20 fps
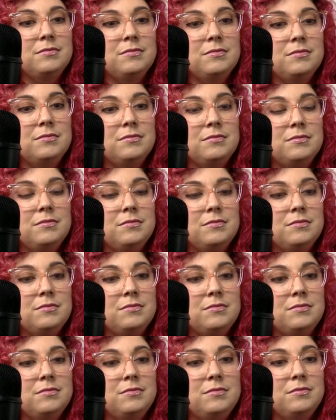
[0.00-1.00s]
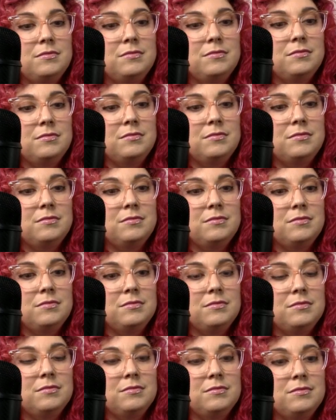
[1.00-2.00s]

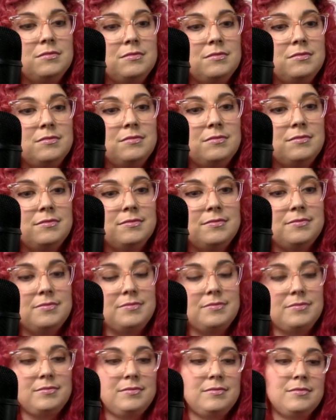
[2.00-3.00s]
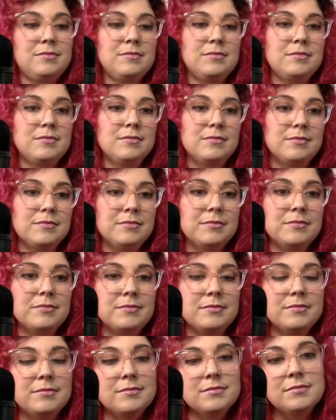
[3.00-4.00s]

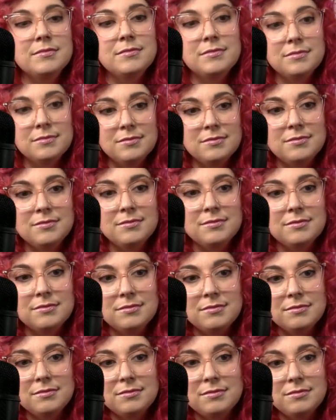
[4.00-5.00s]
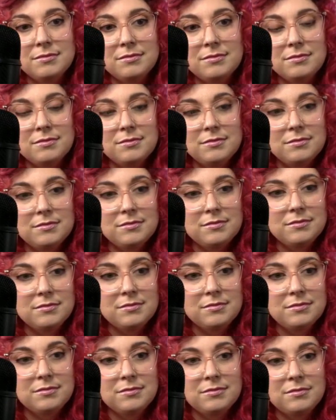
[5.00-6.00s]

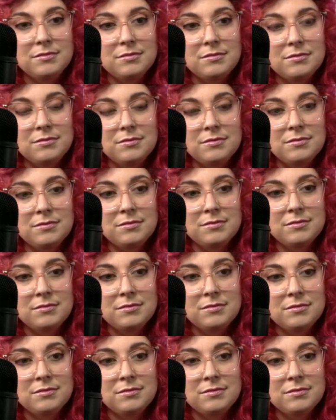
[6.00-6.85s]
(silent)